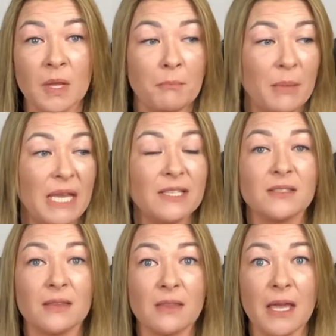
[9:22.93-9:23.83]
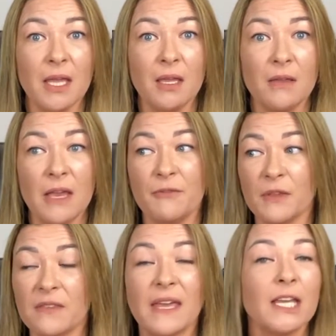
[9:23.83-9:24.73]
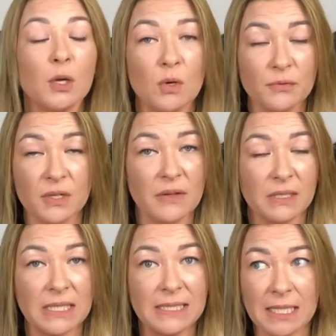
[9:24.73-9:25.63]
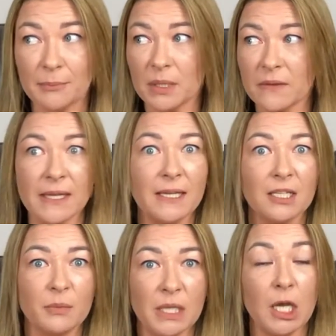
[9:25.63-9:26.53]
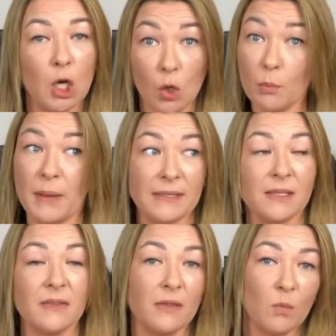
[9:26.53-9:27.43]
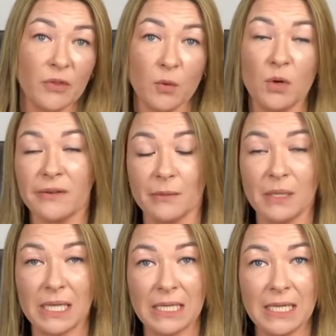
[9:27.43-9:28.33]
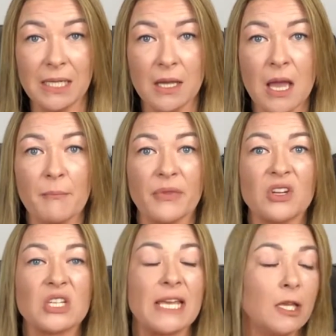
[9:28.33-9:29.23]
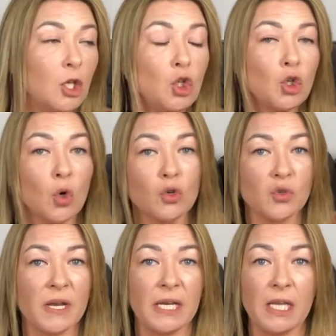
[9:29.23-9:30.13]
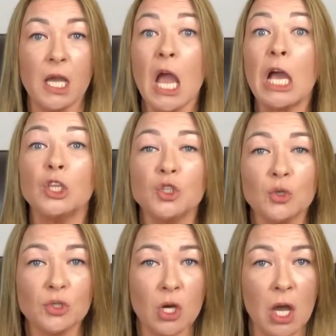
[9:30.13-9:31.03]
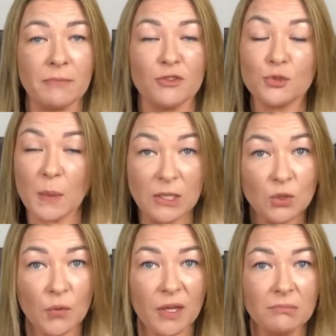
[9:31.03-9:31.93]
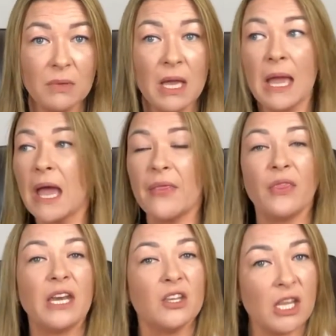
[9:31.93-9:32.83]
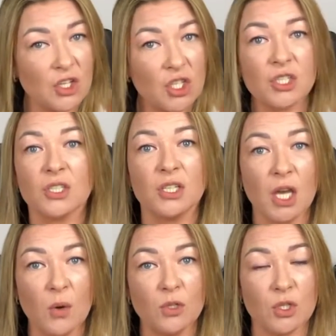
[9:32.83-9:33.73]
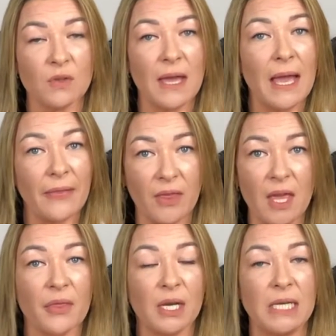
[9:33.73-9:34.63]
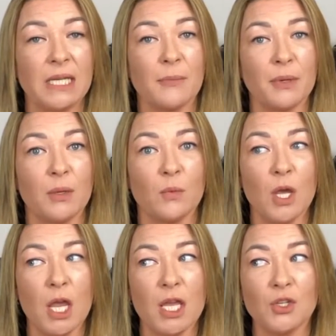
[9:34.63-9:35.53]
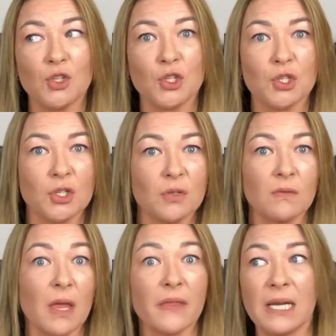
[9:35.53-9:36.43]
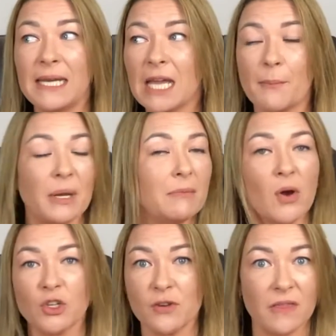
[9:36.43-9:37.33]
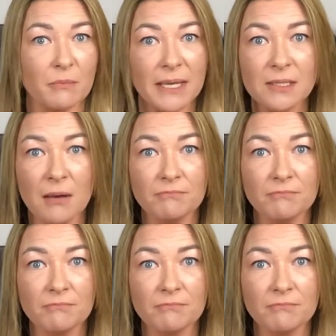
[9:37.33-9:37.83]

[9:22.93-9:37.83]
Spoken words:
means that if they then go work for another cleaning company, they're going to be a lot better than what they were in the beginning, but they're taking your training and your time you spend on them, and then they're just going to go and do that at the other cleaning company, which the other cleaning company might treat them better.